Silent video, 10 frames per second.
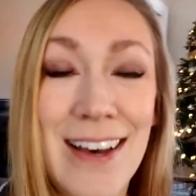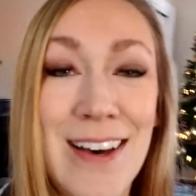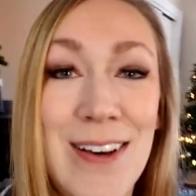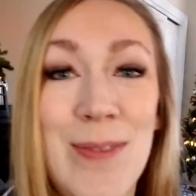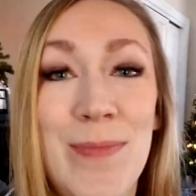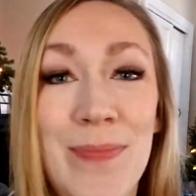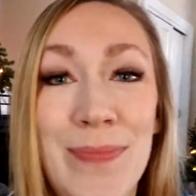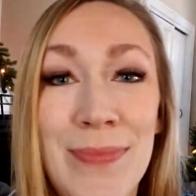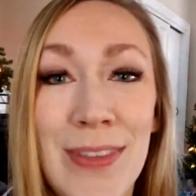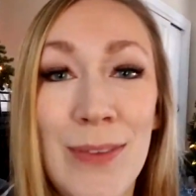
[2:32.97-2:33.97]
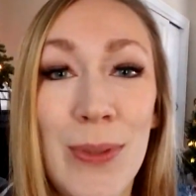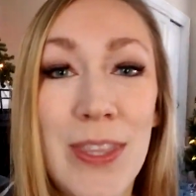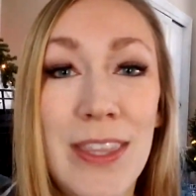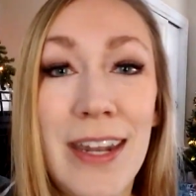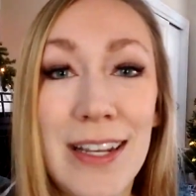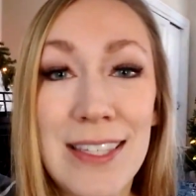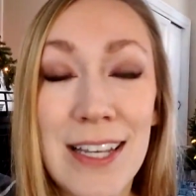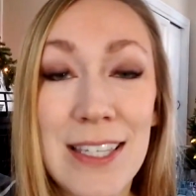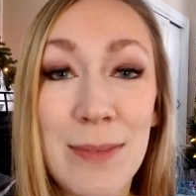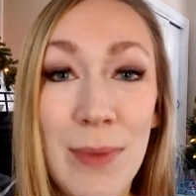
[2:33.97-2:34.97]
within the next
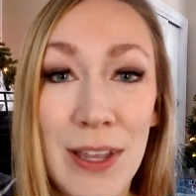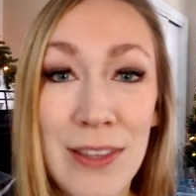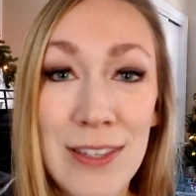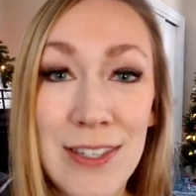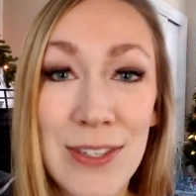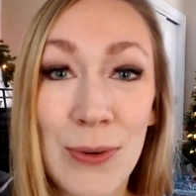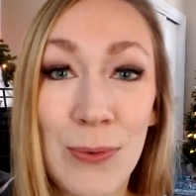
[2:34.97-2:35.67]
6 months,